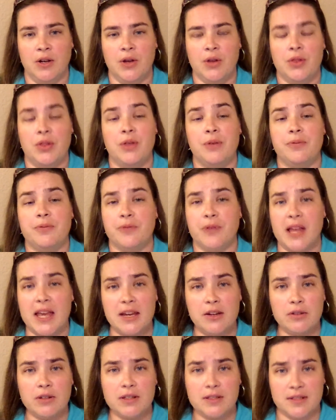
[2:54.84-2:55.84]
The
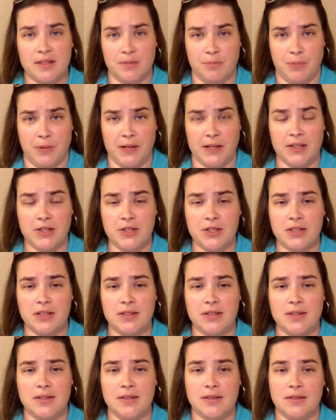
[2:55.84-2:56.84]
flagrant
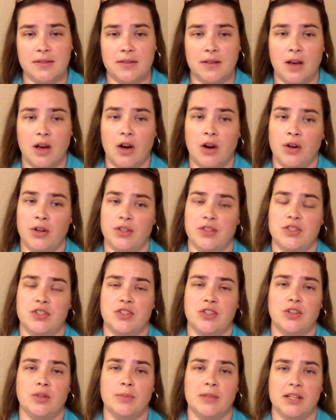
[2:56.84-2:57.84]
depictions are
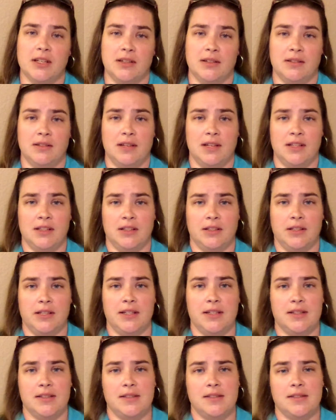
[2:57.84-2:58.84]
disturbing in the
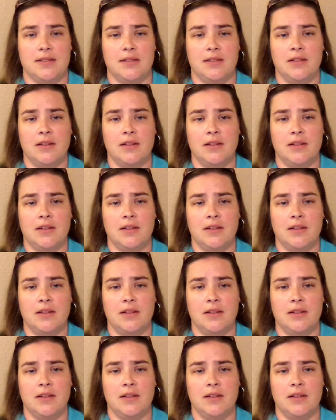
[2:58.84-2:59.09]
least.